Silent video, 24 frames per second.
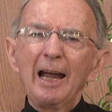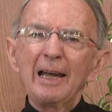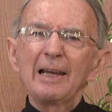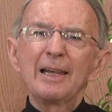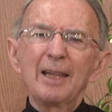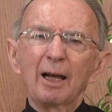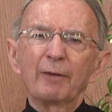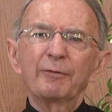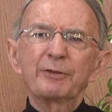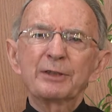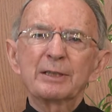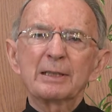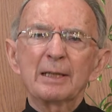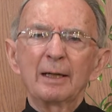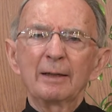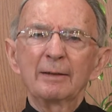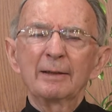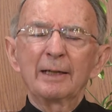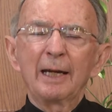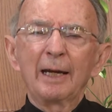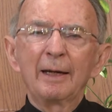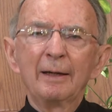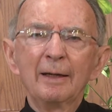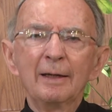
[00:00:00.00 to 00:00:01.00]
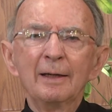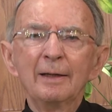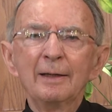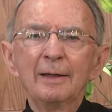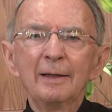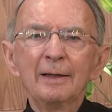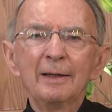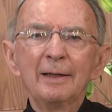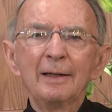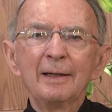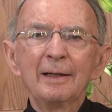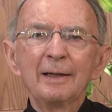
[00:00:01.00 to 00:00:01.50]
I love Sunday.
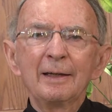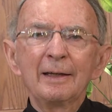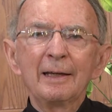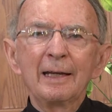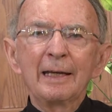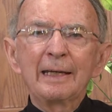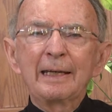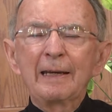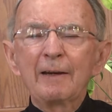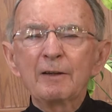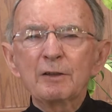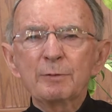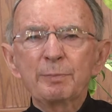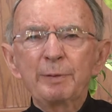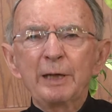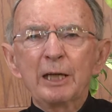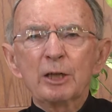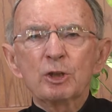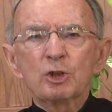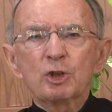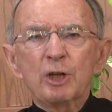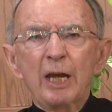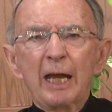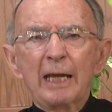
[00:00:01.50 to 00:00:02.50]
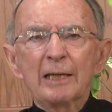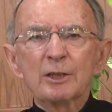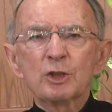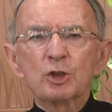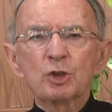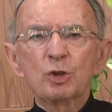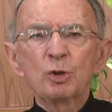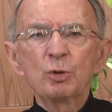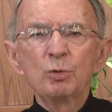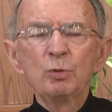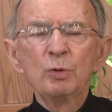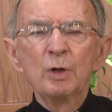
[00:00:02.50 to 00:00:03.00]
It gives me a
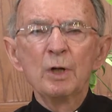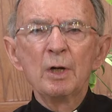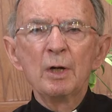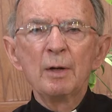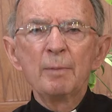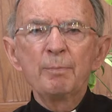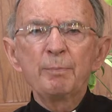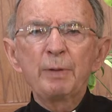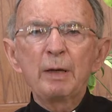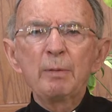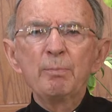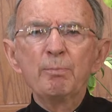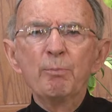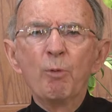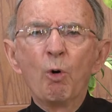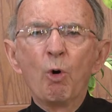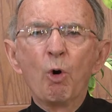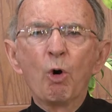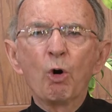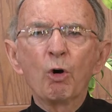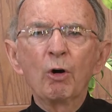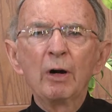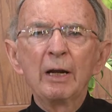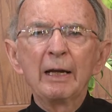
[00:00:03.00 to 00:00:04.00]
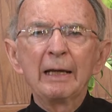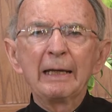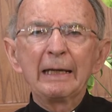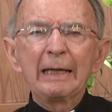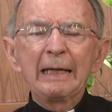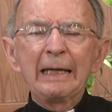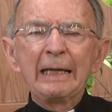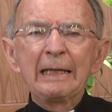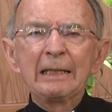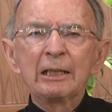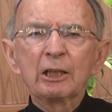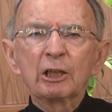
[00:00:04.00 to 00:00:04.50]
chance to be more
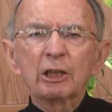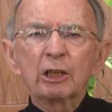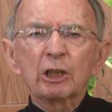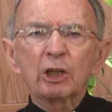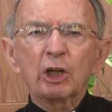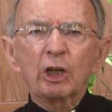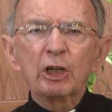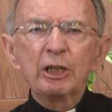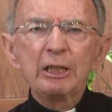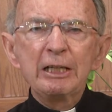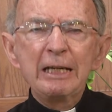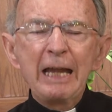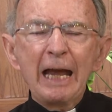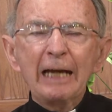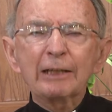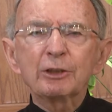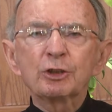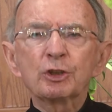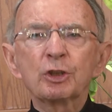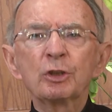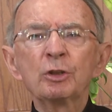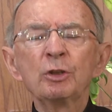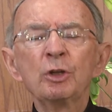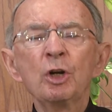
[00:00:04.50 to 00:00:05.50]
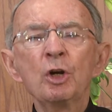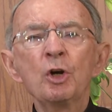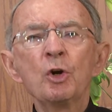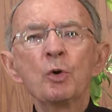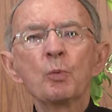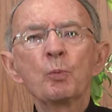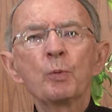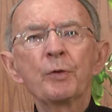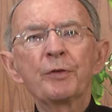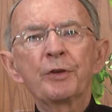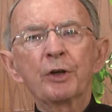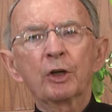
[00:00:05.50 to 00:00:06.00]
in connection
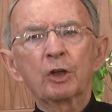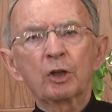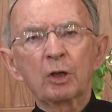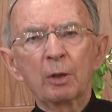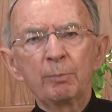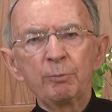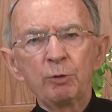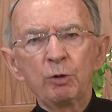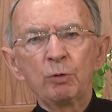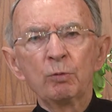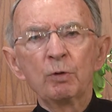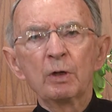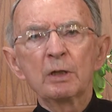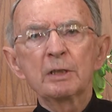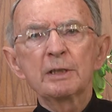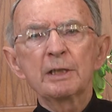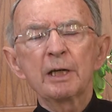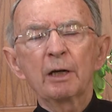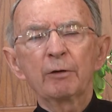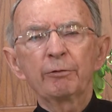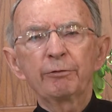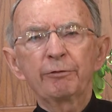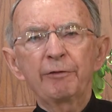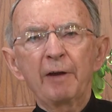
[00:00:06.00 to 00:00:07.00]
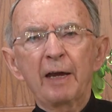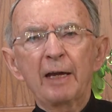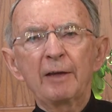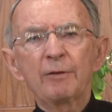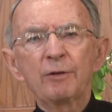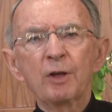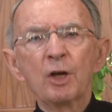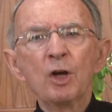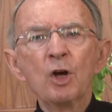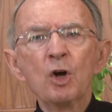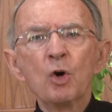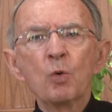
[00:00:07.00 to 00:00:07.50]
with the community of
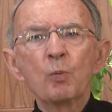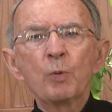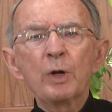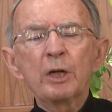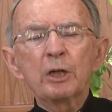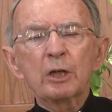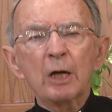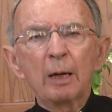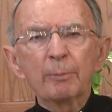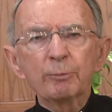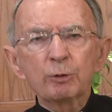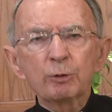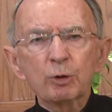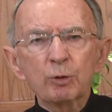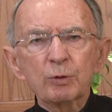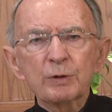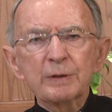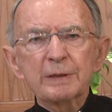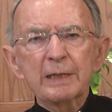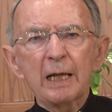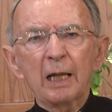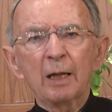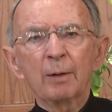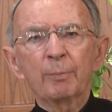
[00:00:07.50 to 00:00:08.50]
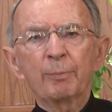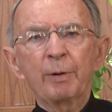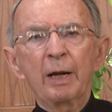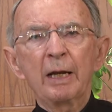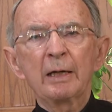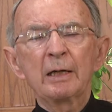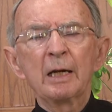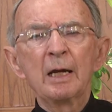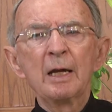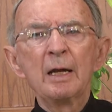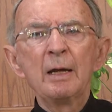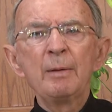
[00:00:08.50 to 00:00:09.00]
faith. We come to
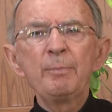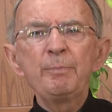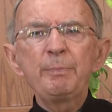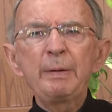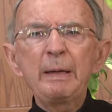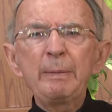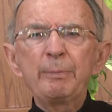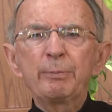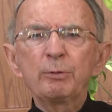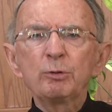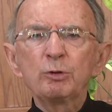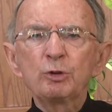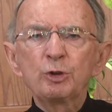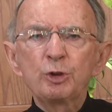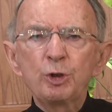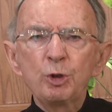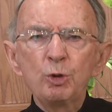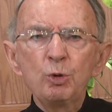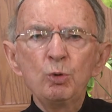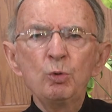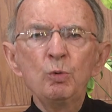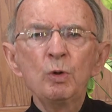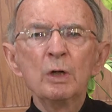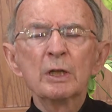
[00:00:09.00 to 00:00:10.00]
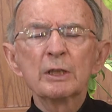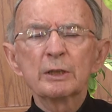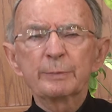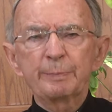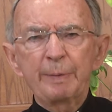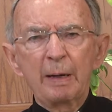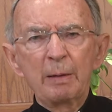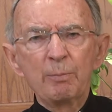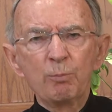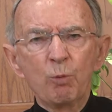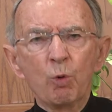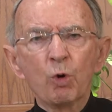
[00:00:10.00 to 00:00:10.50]
celebrate. People do
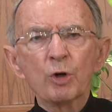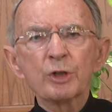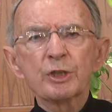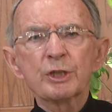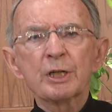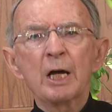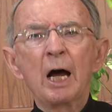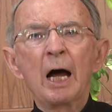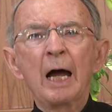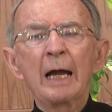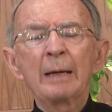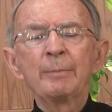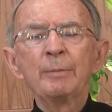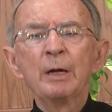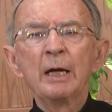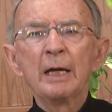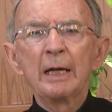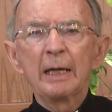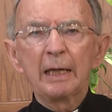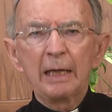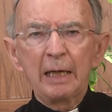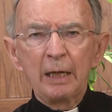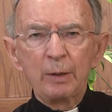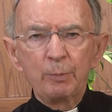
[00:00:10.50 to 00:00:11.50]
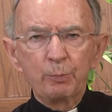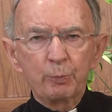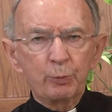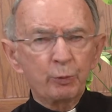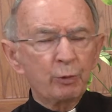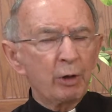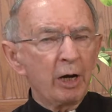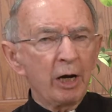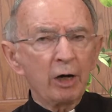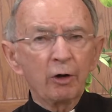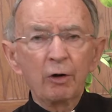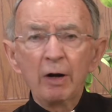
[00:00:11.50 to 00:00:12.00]
spend more time in
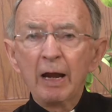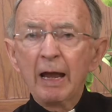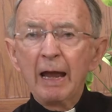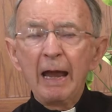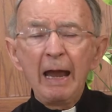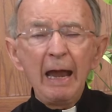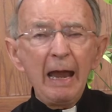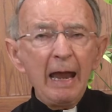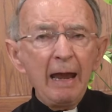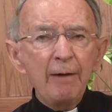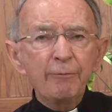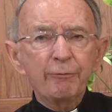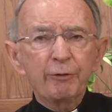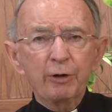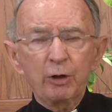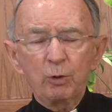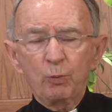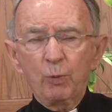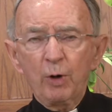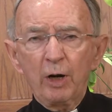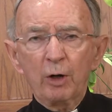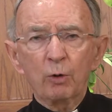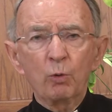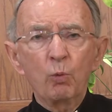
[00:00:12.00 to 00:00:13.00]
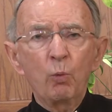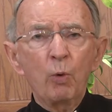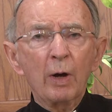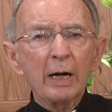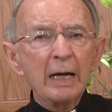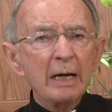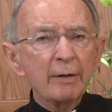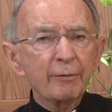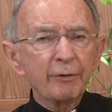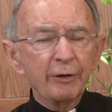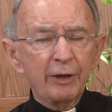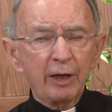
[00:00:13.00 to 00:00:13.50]
prayer everywhere,
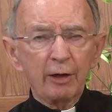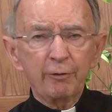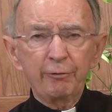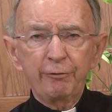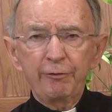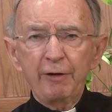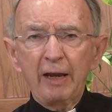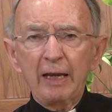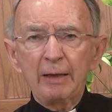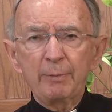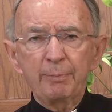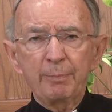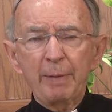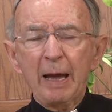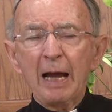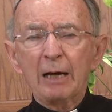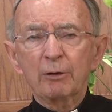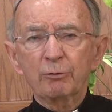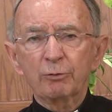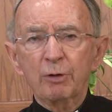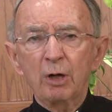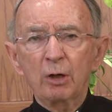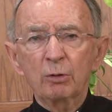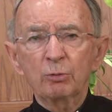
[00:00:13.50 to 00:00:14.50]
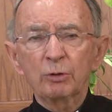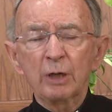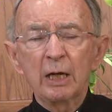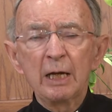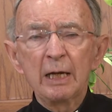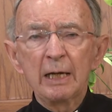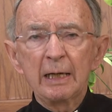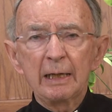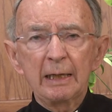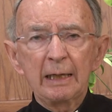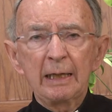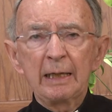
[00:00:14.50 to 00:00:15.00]
whatever their faith background
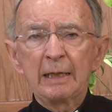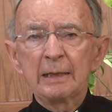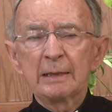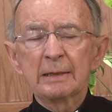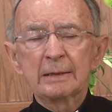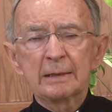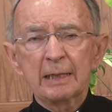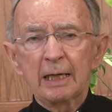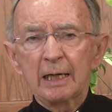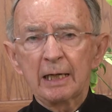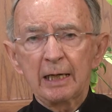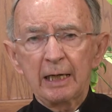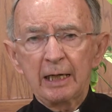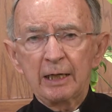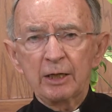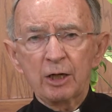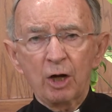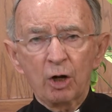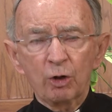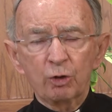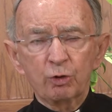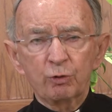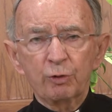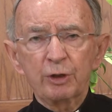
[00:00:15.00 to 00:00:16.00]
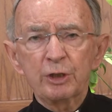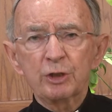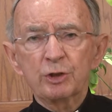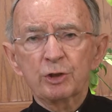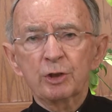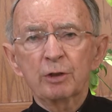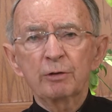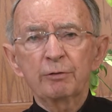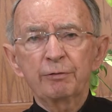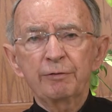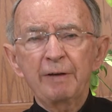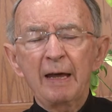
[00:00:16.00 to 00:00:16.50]
is in our
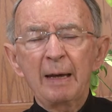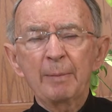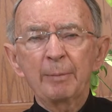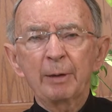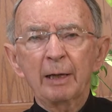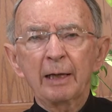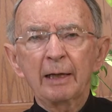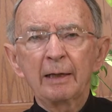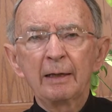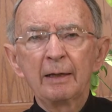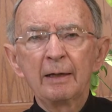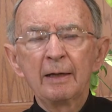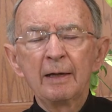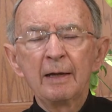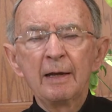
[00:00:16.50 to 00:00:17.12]
Christian family.